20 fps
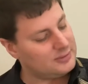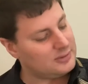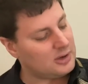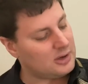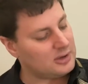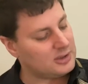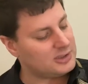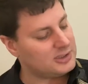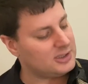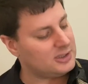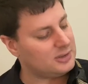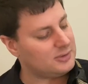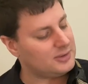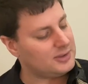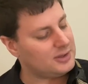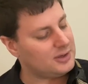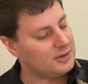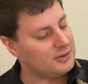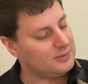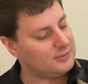auxiliary
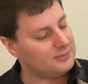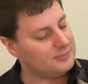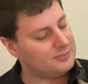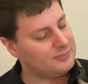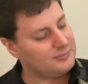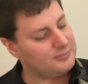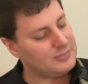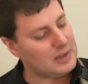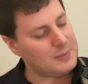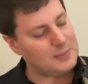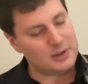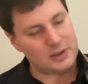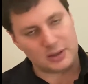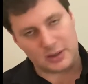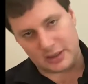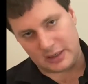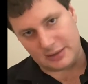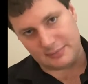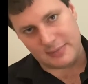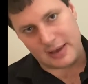note, maybe
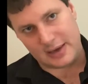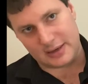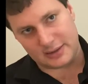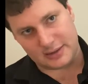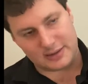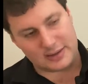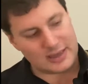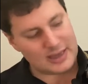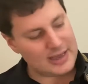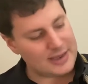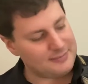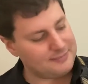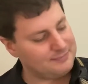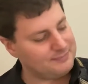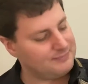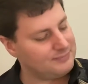leading back to that,